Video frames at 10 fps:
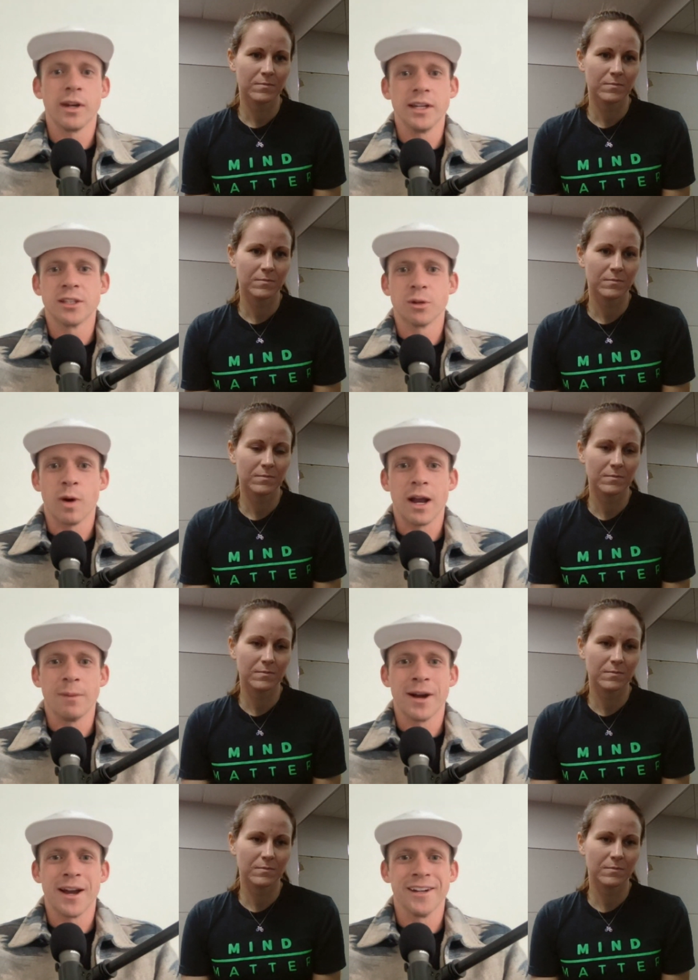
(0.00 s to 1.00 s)
Speaker 1: is the
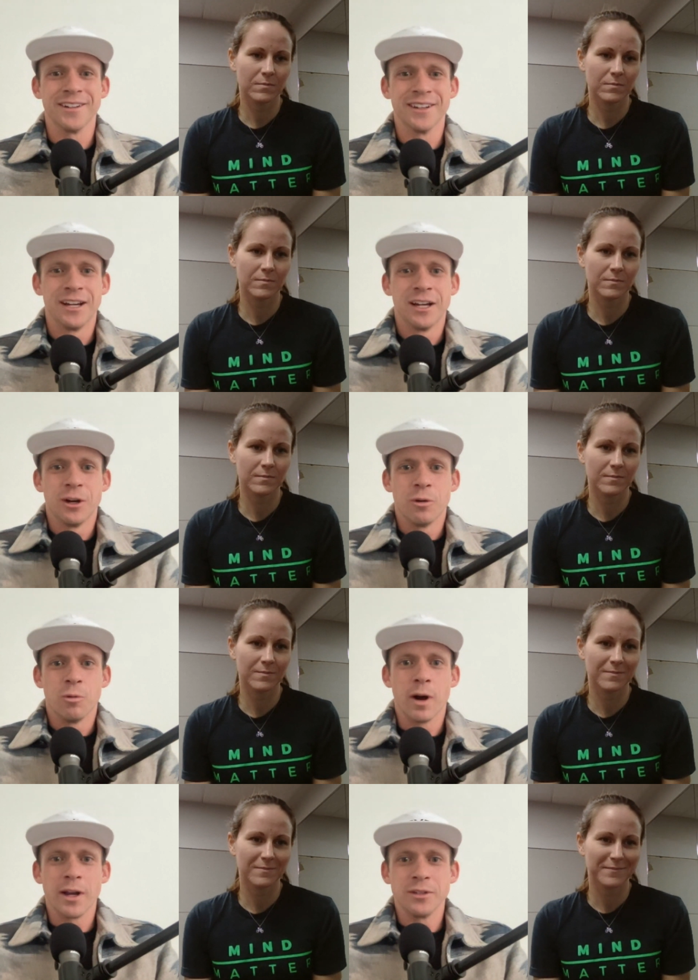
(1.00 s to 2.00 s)
why behind
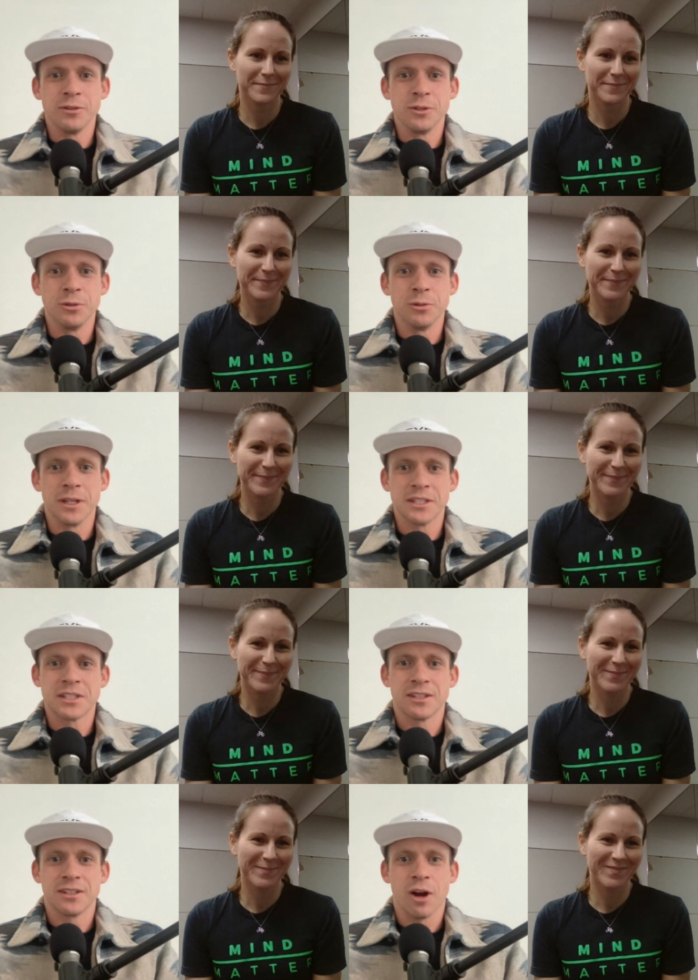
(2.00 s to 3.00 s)
why you do
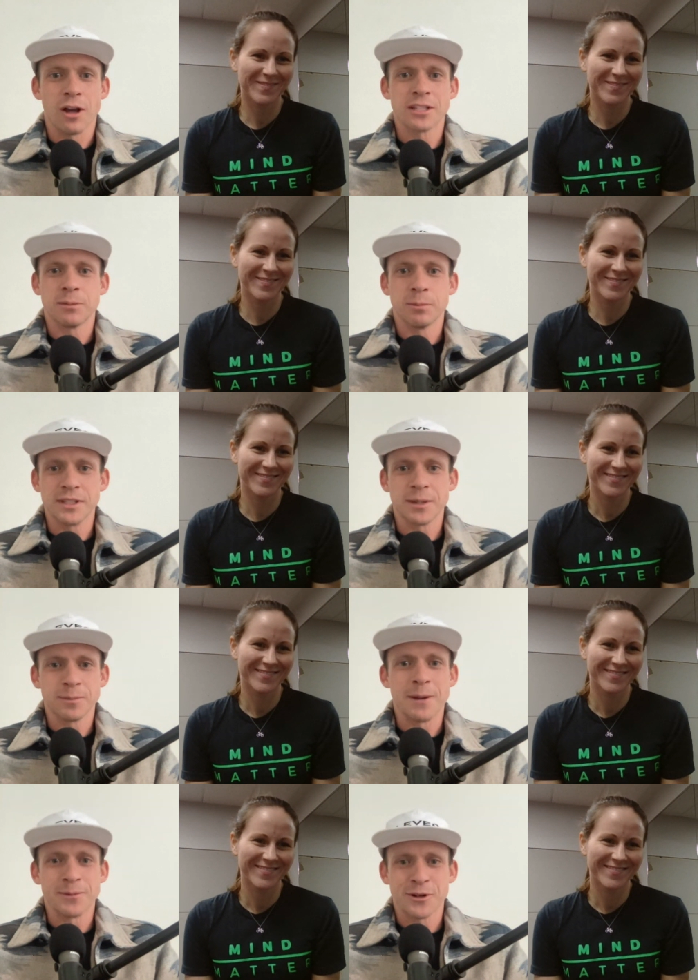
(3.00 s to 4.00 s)
this awesome but
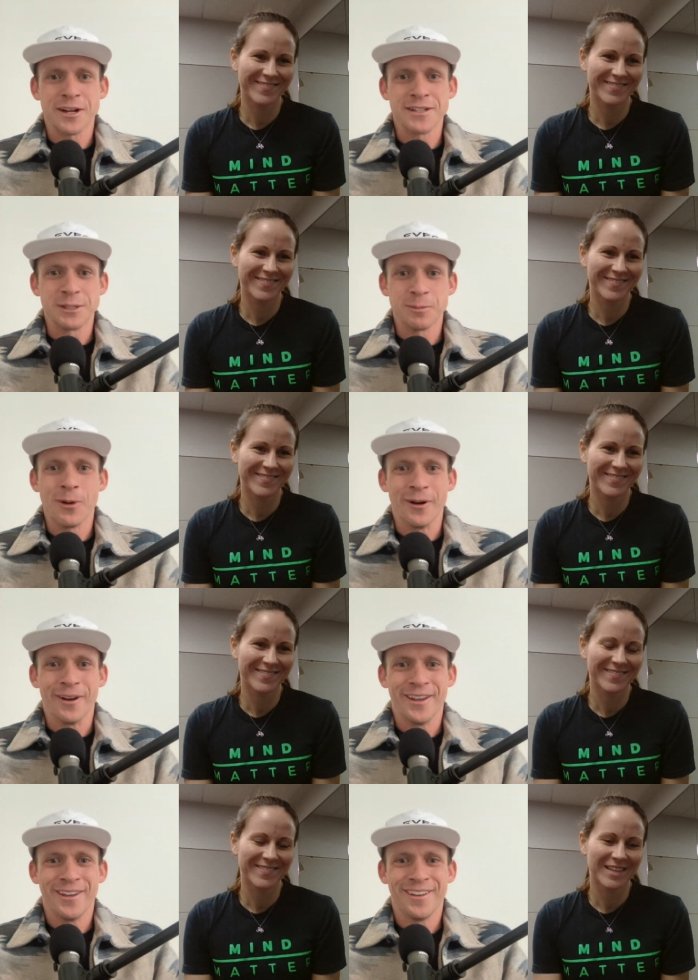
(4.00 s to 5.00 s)
sometimes crazy
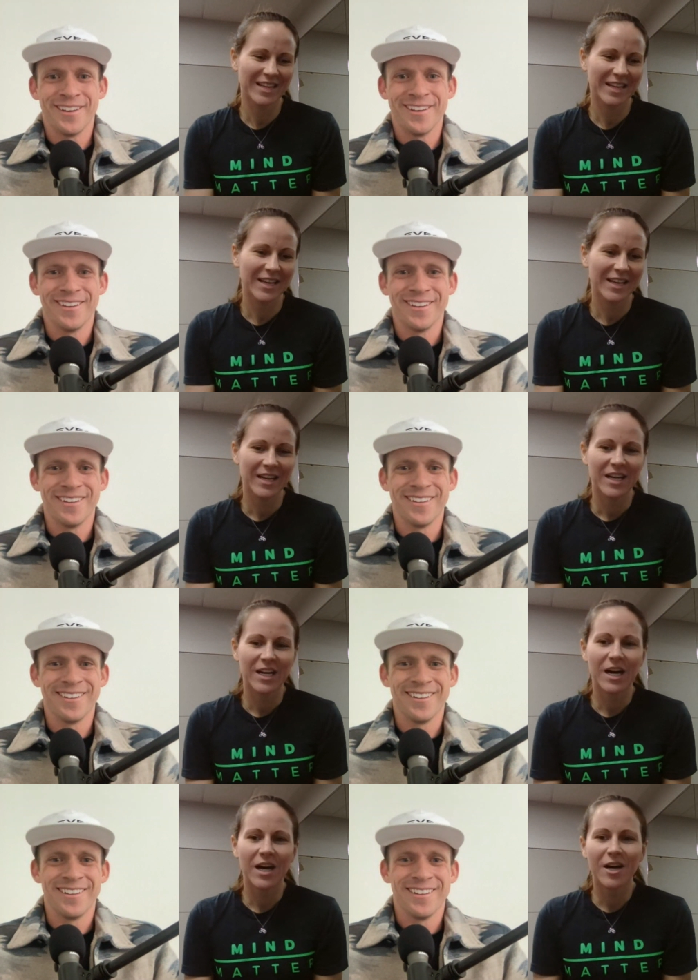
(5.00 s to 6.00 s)
sport.
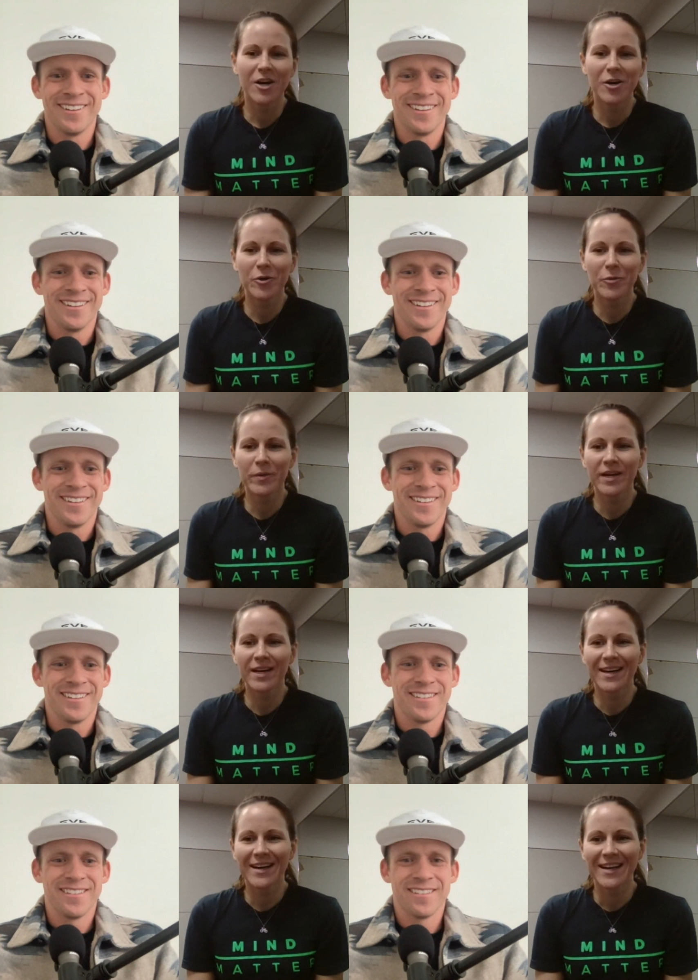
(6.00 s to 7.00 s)

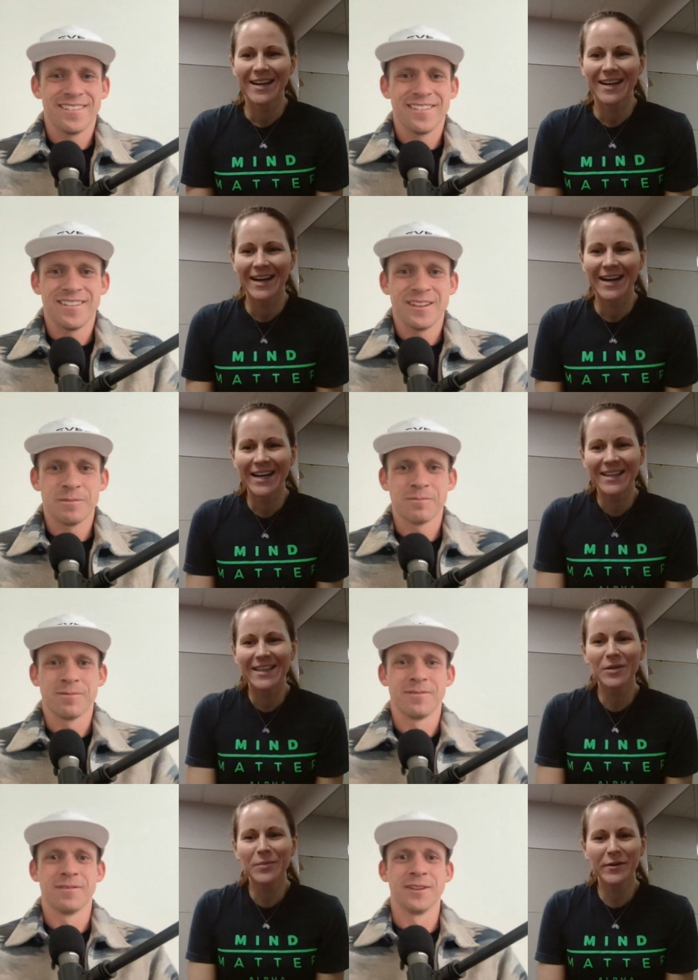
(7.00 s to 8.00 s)
Speaker 2: Um,
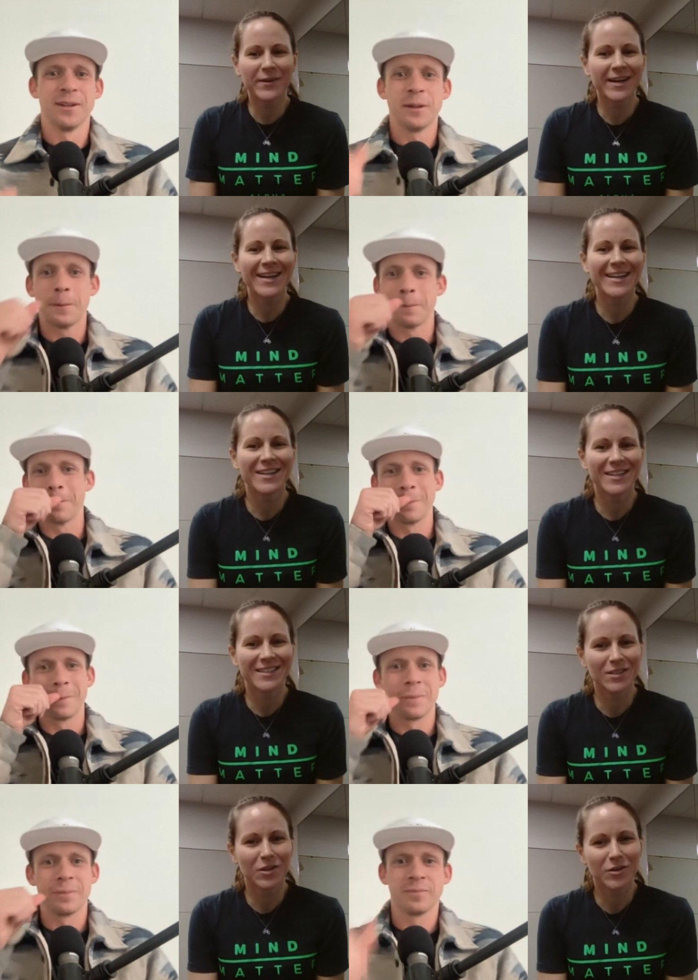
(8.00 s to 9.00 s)
I think my why
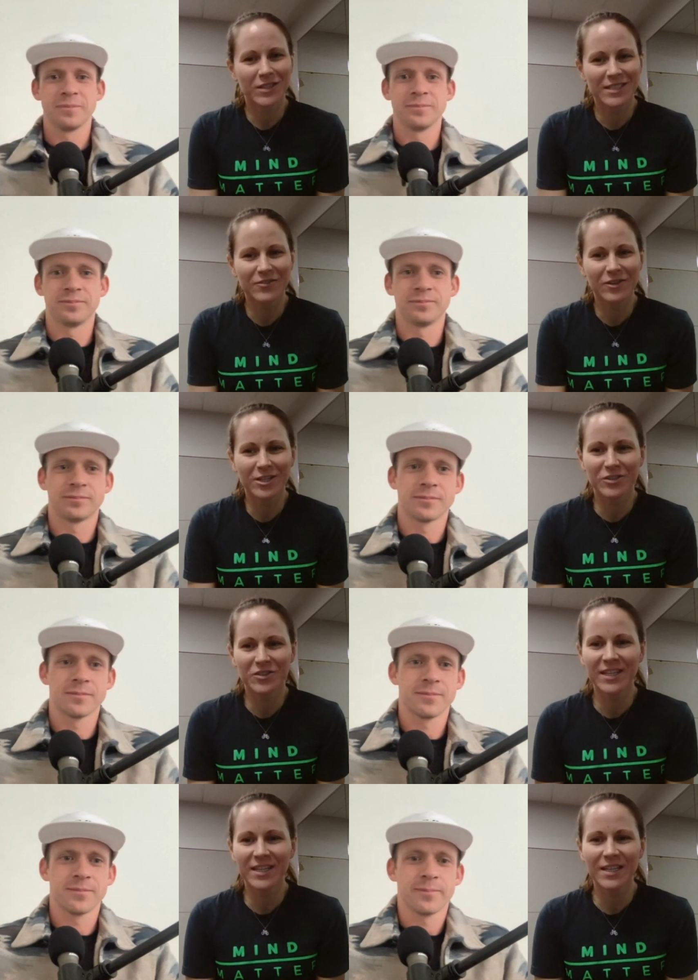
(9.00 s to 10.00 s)
is always
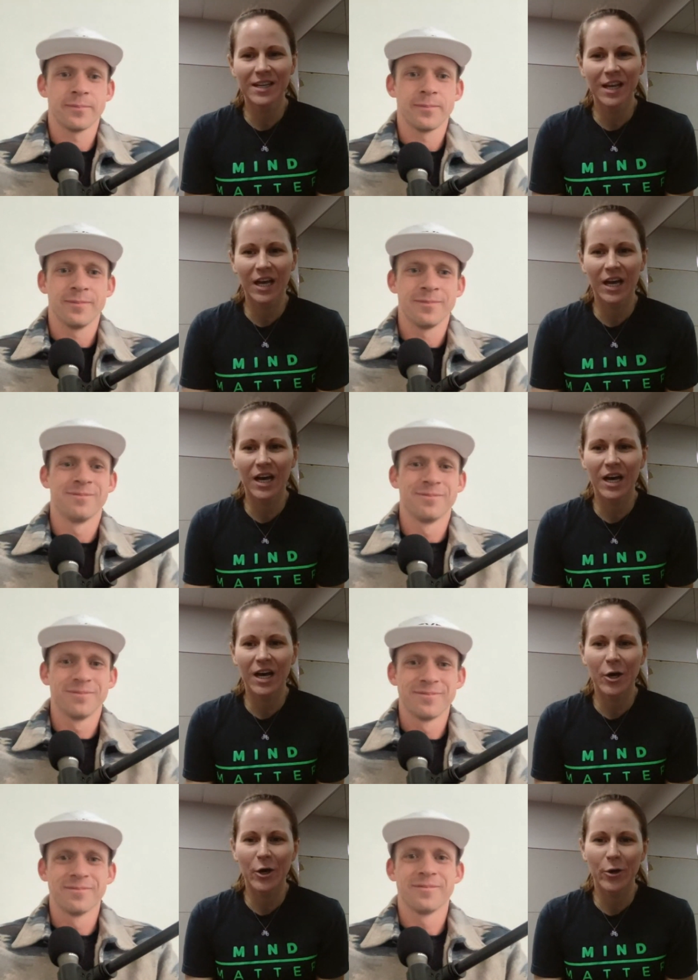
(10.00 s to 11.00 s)
fluctuating.
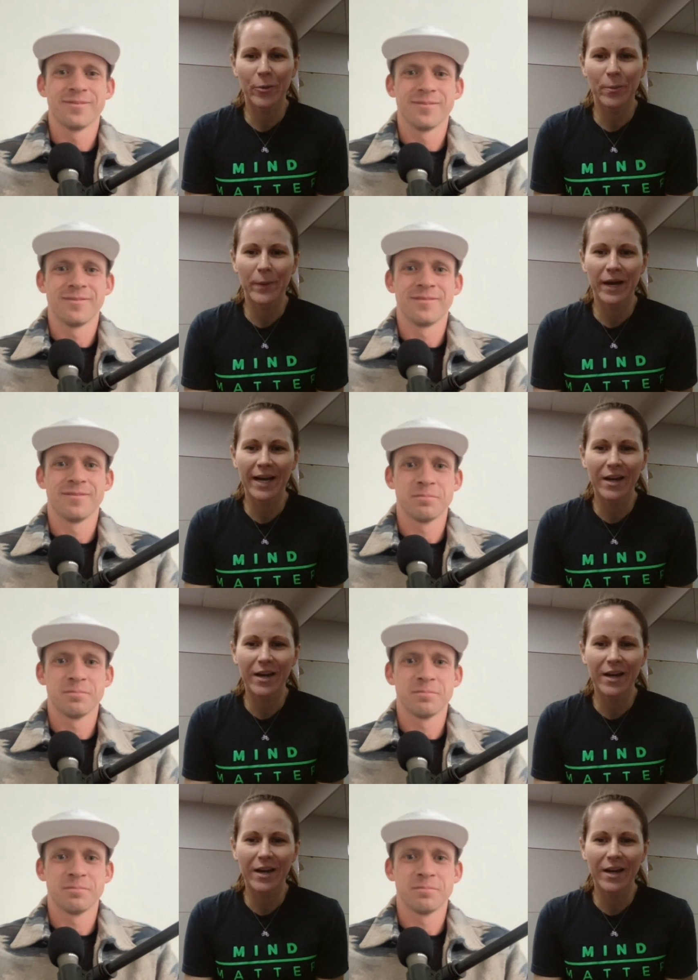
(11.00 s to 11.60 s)
Um, I